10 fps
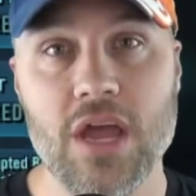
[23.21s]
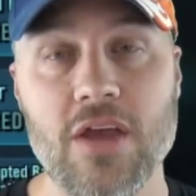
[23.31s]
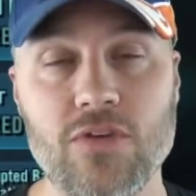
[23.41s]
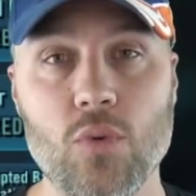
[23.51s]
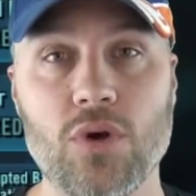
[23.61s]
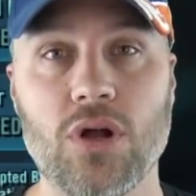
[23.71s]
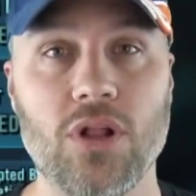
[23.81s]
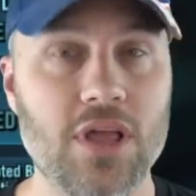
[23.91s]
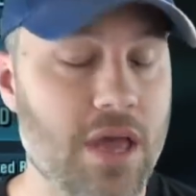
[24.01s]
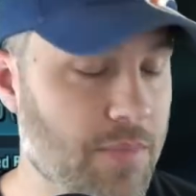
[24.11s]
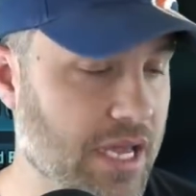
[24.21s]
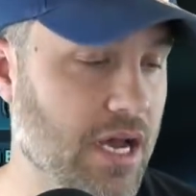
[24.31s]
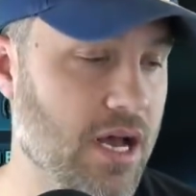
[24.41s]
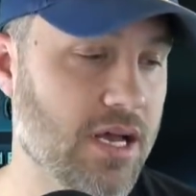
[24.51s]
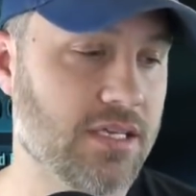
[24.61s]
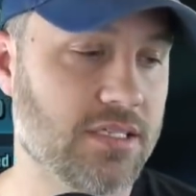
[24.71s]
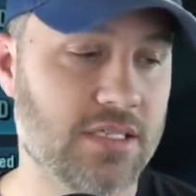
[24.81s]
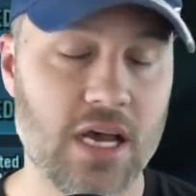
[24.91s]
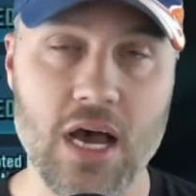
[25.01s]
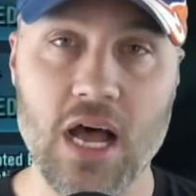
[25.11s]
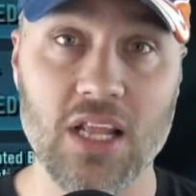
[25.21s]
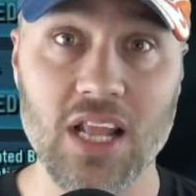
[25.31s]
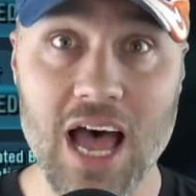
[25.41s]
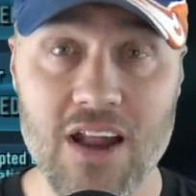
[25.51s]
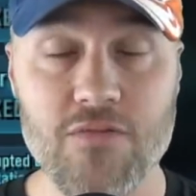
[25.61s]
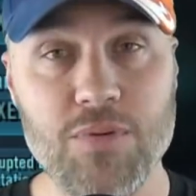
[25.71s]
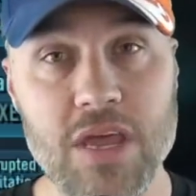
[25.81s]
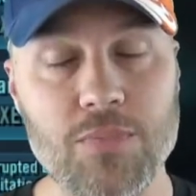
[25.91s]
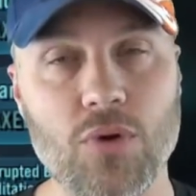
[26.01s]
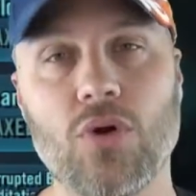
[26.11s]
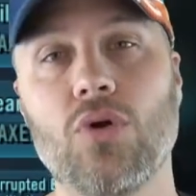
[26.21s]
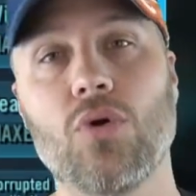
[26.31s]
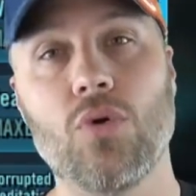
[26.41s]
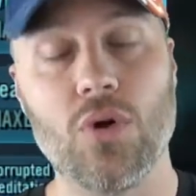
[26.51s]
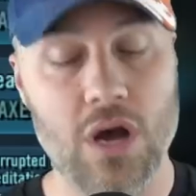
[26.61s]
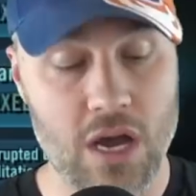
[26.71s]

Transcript: if you will, because a lot of people who